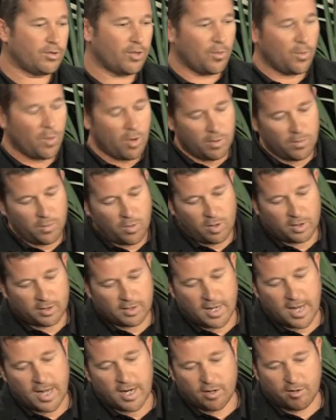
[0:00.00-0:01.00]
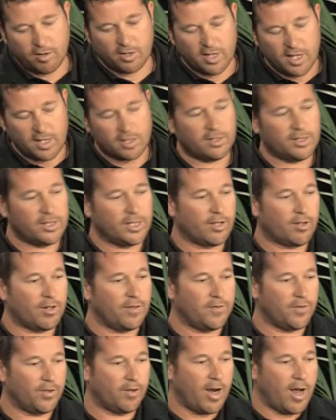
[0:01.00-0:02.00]
So what, what data is
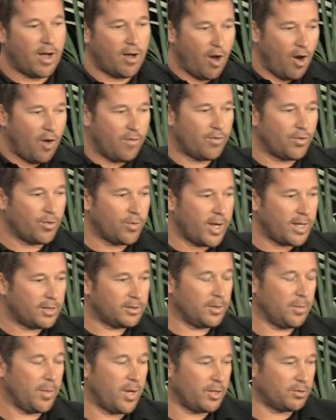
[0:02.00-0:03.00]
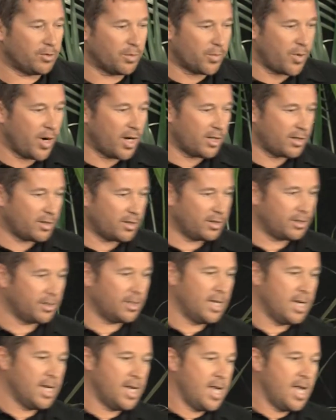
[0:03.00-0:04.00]
necessary for our overall asset management
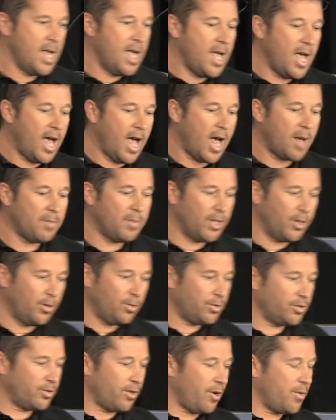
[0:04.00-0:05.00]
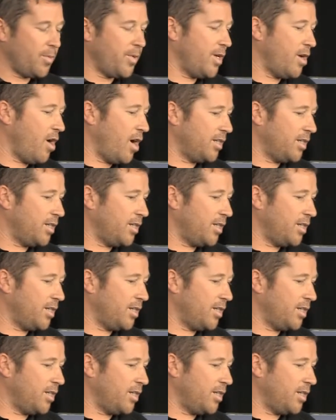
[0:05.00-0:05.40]
practices. Um, and then also we